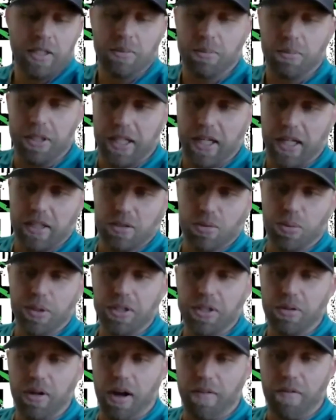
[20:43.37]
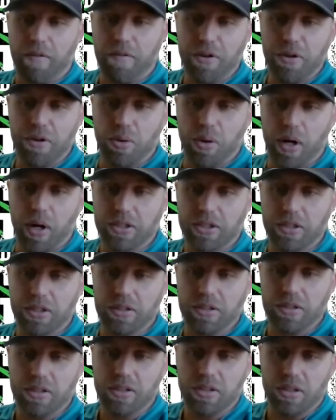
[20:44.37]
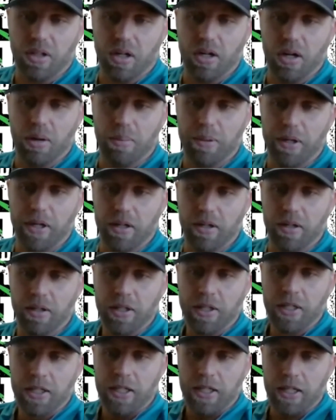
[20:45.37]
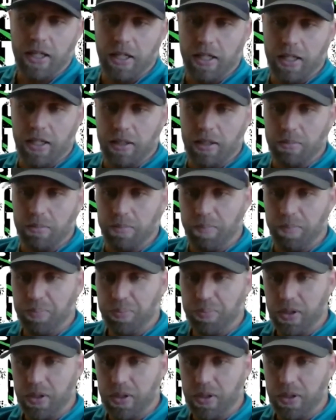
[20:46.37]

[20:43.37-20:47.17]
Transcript: But yes, we do have a few questions. Let's start up here. Tanya